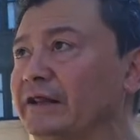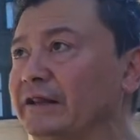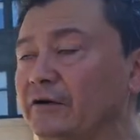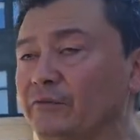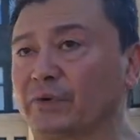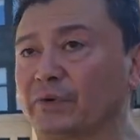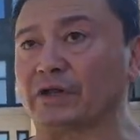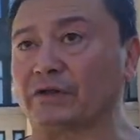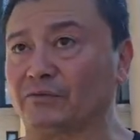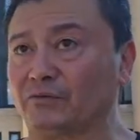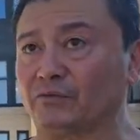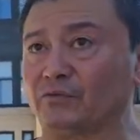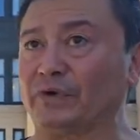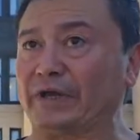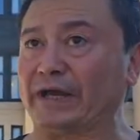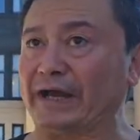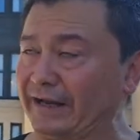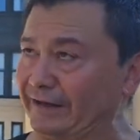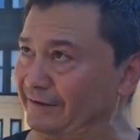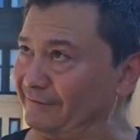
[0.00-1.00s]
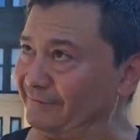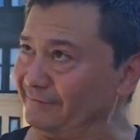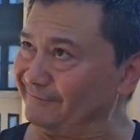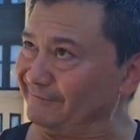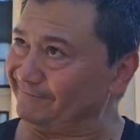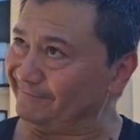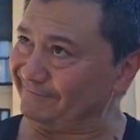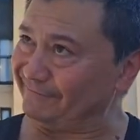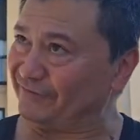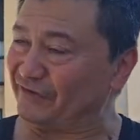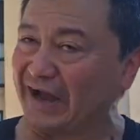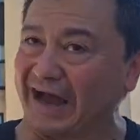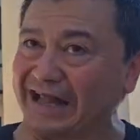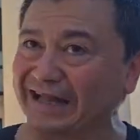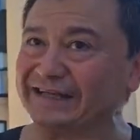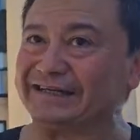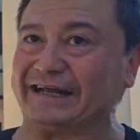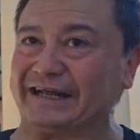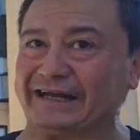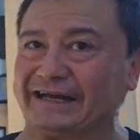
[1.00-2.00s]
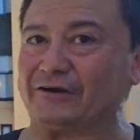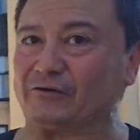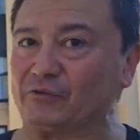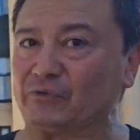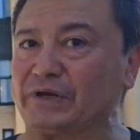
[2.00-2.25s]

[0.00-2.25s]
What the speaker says: and that we had validated and